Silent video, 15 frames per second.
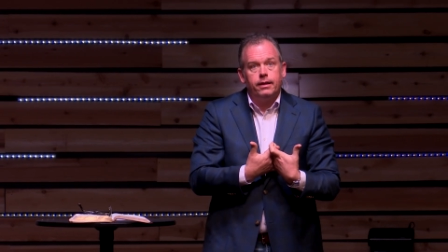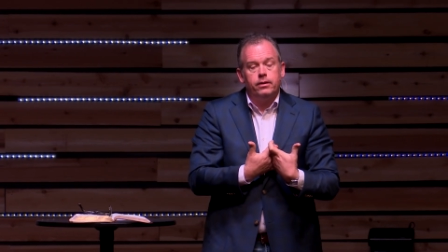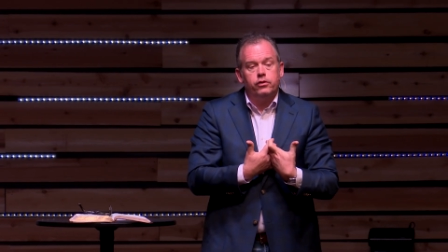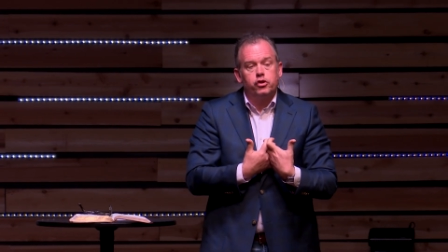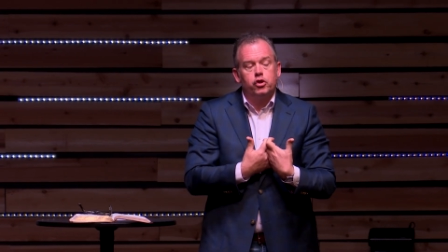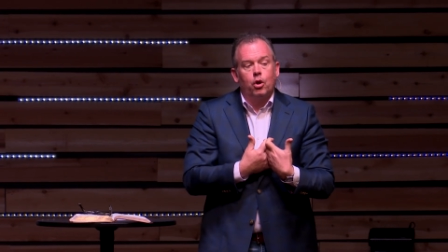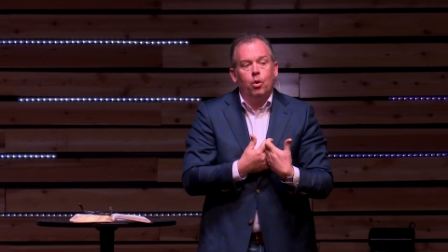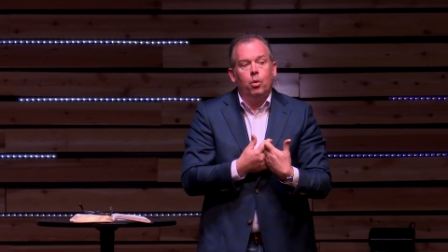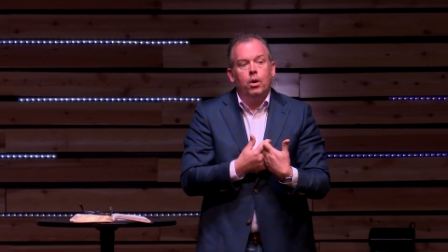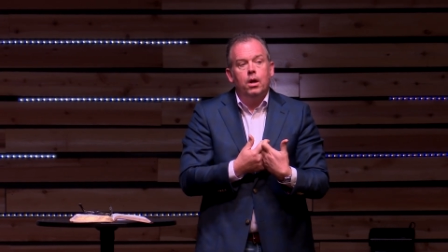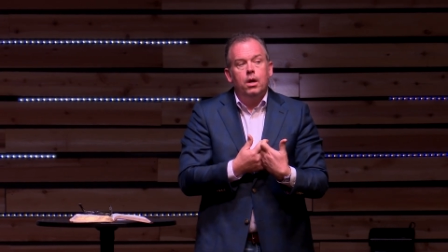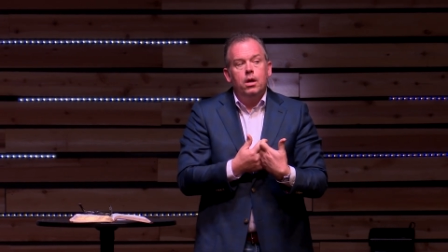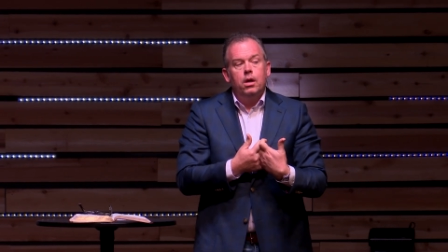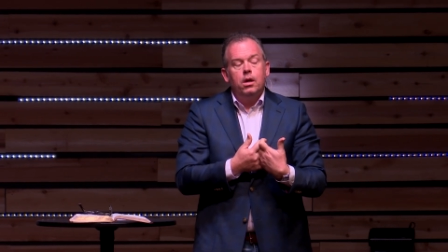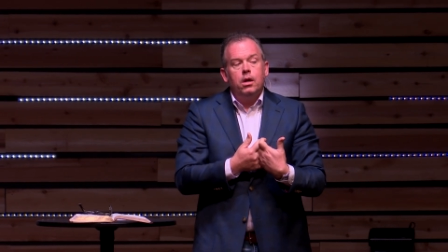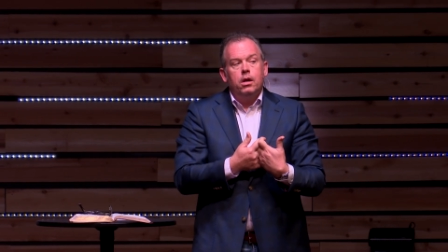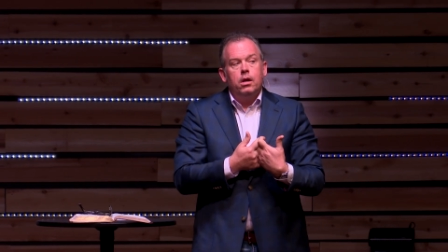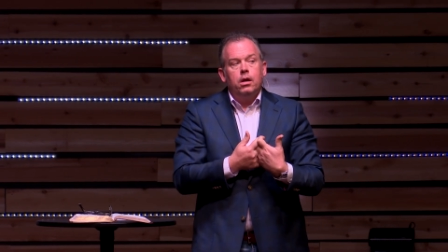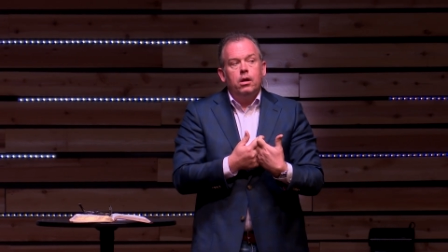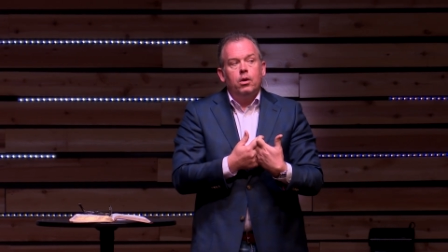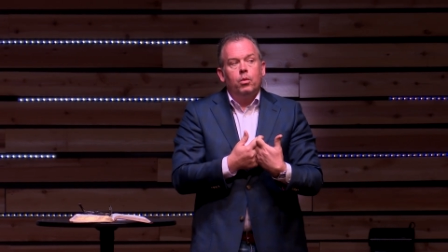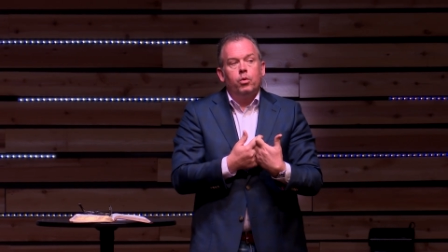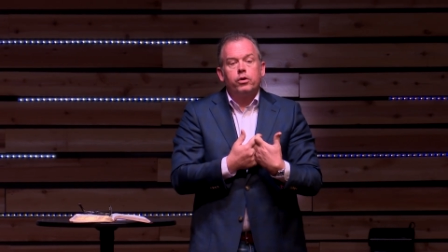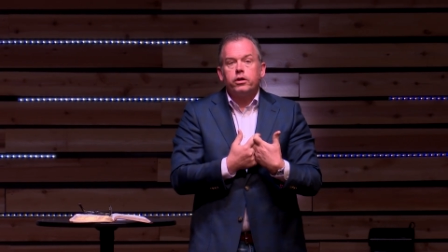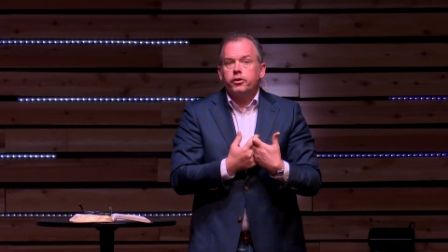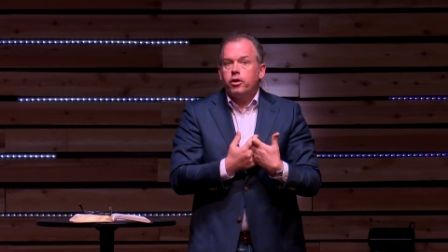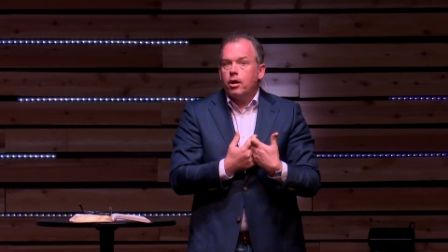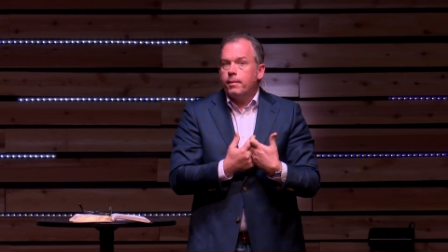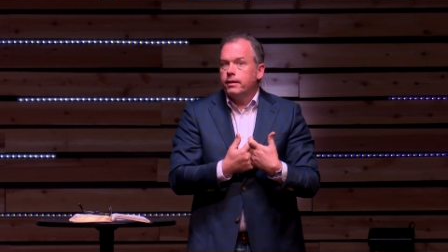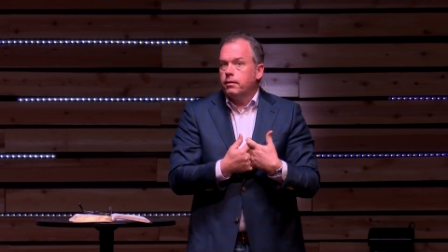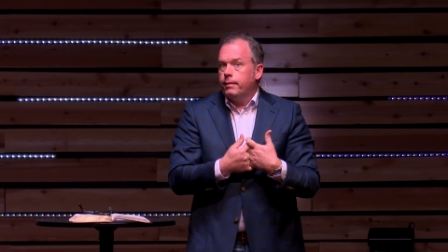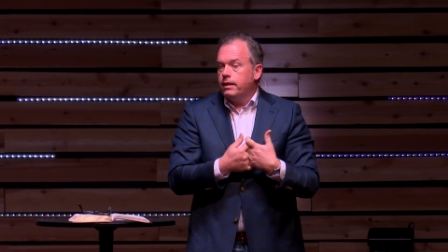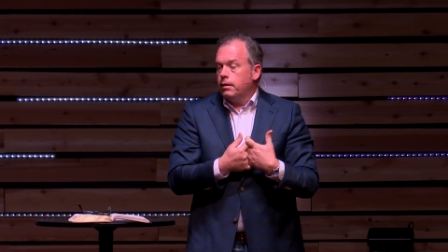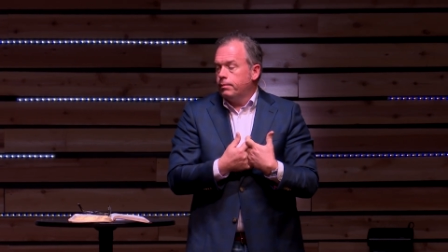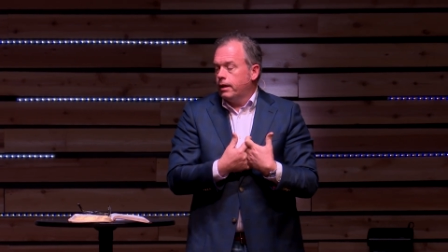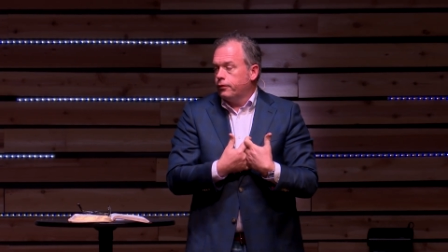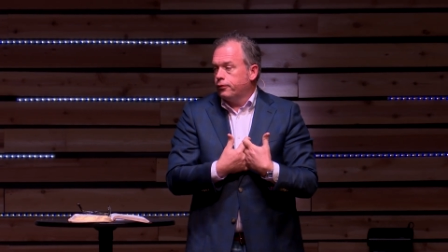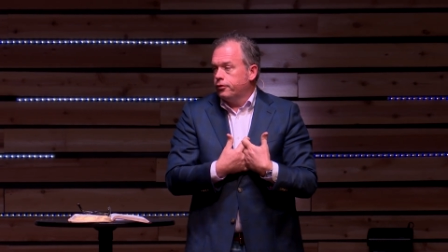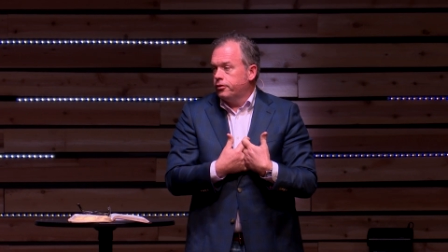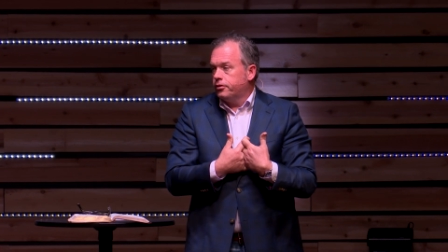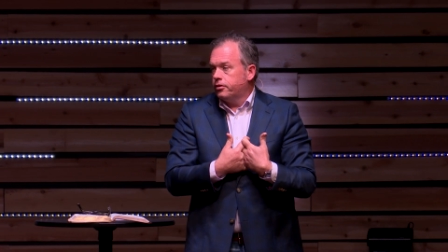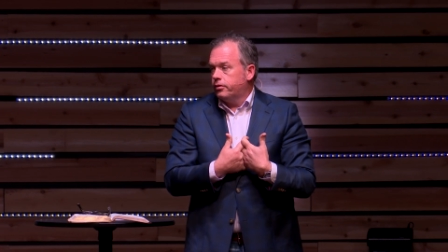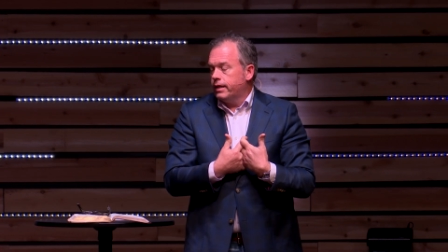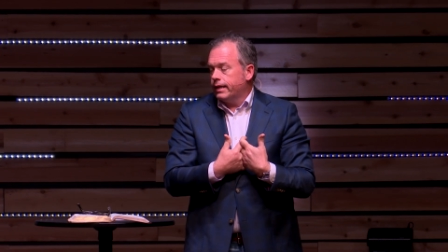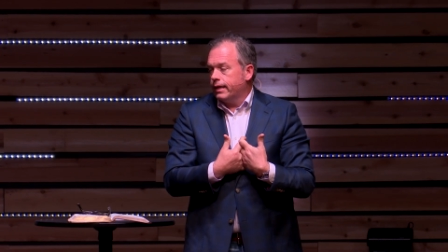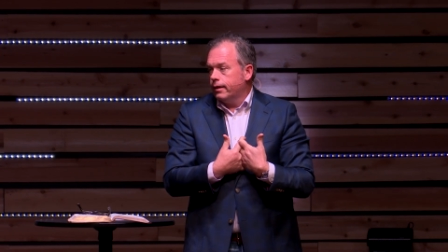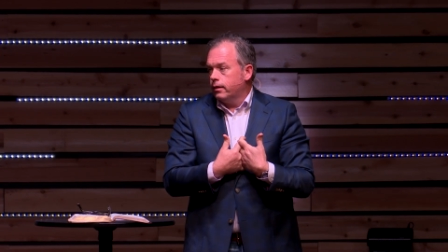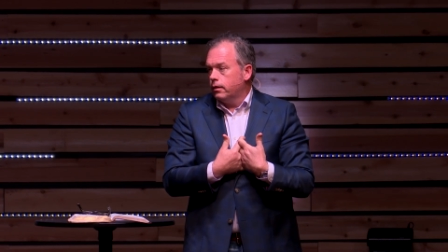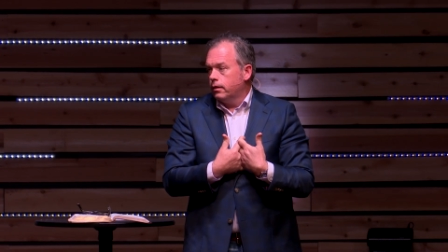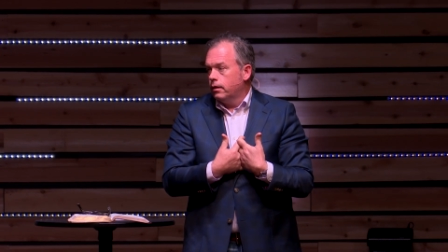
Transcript: And so we're going to talk about the meeting place for just a second